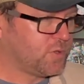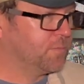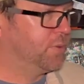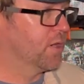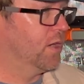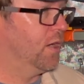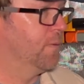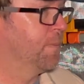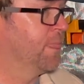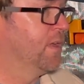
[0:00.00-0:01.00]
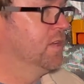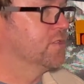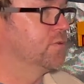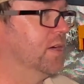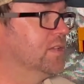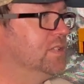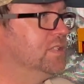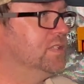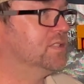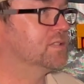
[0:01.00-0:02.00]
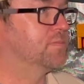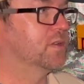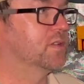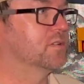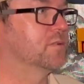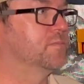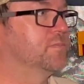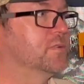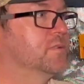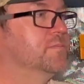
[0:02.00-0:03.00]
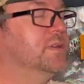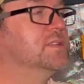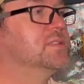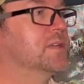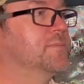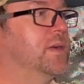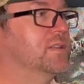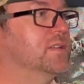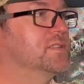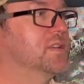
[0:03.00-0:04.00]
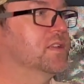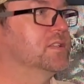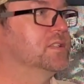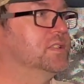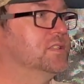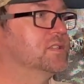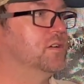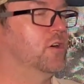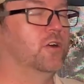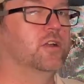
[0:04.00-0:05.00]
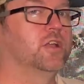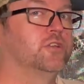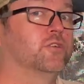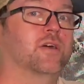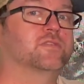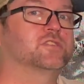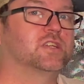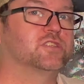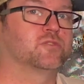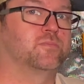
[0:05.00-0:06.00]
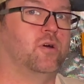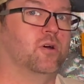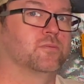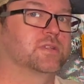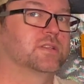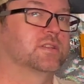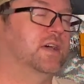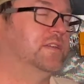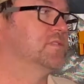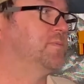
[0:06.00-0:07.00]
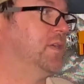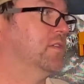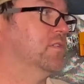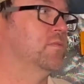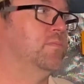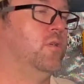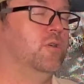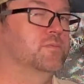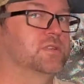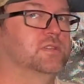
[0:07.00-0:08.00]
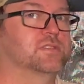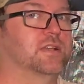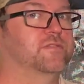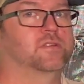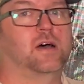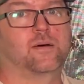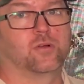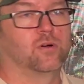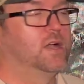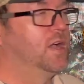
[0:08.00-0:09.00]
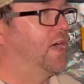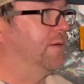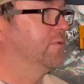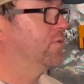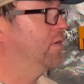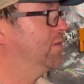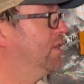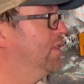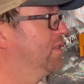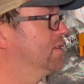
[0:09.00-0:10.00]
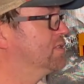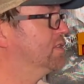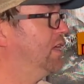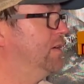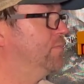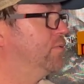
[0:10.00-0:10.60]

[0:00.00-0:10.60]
But so LEDs, but the biggest thing about these LEDs are you don't have to change the bulbs, and the lifespan of the bulbs is like phenomenal. I've been running this light